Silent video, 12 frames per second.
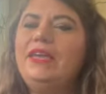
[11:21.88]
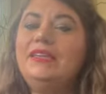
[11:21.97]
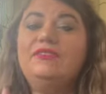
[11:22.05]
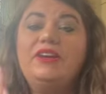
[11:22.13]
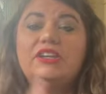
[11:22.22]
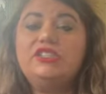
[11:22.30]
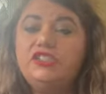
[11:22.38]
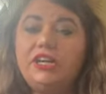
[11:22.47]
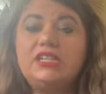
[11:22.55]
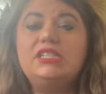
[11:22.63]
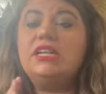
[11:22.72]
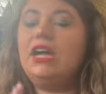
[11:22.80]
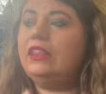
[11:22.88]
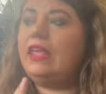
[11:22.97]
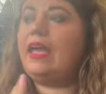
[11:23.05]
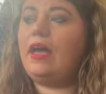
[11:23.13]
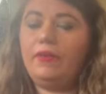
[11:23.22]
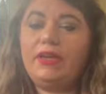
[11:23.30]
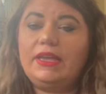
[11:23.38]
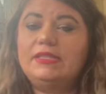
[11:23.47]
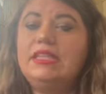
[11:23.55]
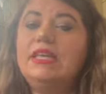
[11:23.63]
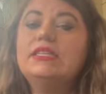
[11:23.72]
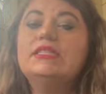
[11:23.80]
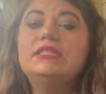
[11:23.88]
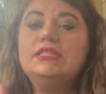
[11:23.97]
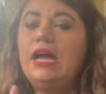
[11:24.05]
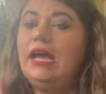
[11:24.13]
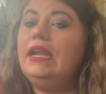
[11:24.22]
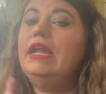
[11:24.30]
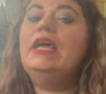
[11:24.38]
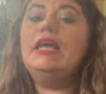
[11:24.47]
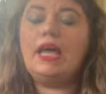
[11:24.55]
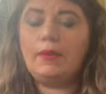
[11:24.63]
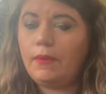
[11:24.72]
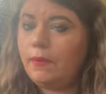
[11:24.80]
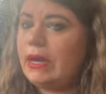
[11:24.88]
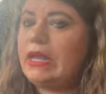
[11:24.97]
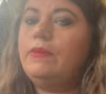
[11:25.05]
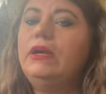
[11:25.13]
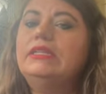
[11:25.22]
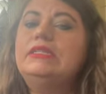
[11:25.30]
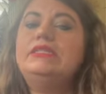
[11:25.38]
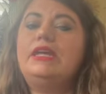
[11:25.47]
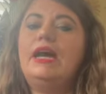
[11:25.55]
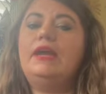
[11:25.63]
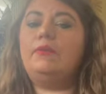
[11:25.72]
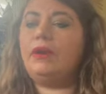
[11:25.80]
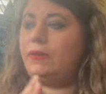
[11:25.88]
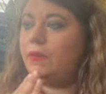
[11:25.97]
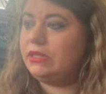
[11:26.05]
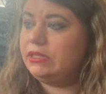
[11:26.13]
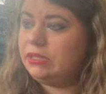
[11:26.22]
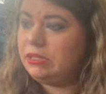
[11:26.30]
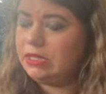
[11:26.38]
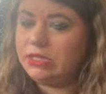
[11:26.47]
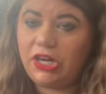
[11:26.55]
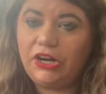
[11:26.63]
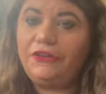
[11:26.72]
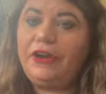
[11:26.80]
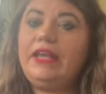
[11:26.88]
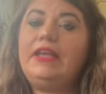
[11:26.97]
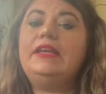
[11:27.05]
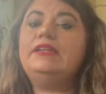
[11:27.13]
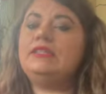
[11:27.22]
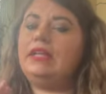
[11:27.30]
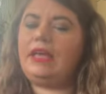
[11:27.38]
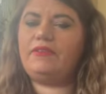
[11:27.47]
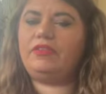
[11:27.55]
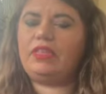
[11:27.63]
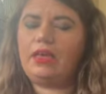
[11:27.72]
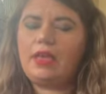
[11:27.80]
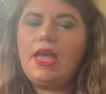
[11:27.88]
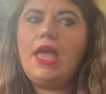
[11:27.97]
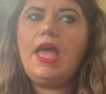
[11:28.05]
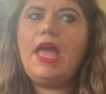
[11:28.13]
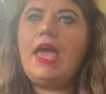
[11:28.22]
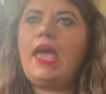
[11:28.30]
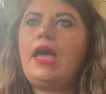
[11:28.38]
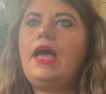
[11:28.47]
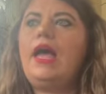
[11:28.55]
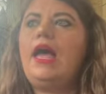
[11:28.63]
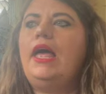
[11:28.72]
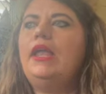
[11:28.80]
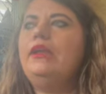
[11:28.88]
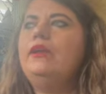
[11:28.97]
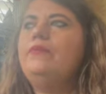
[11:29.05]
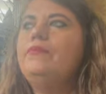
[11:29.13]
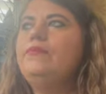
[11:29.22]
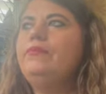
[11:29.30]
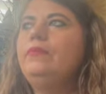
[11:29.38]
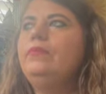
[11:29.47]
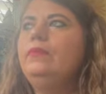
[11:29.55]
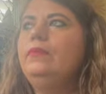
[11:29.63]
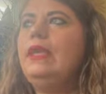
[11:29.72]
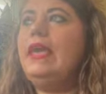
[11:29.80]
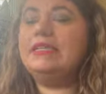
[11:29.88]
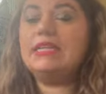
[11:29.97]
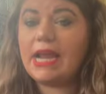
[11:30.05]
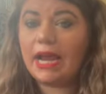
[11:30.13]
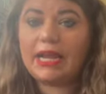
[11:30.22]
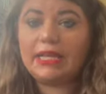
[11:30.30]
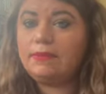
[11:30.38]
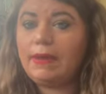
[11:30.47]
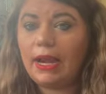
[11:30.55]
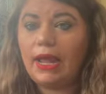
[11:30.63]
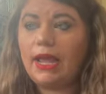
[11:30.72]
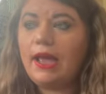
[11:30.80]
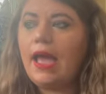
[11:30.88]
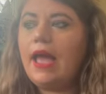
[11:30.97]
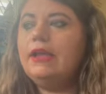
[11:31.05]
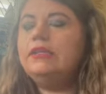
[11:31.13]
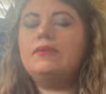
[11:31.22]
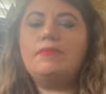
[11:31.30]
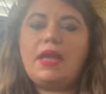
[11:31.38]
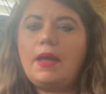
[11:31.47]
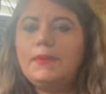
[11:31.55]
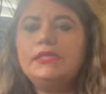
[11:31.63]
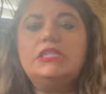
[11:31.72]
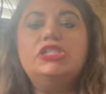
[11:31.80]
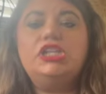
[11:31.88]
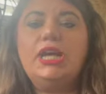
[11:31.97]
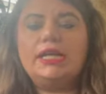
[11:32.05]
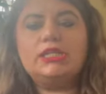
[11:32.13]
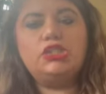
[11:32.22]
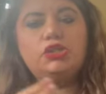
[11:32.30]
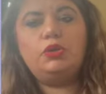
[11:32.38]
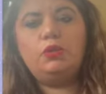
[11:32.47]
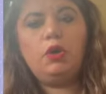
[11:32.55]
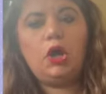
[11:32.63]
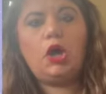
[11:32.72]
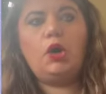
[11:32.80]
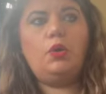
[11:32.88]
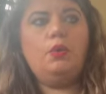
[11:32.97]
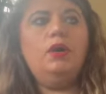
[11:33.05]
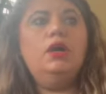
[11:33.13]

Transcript: very strict on like how he has things done, what he wants done, what he wants his daughter to eat, like everything. And he has a nanny at the beginning, and something happens and she has to quit.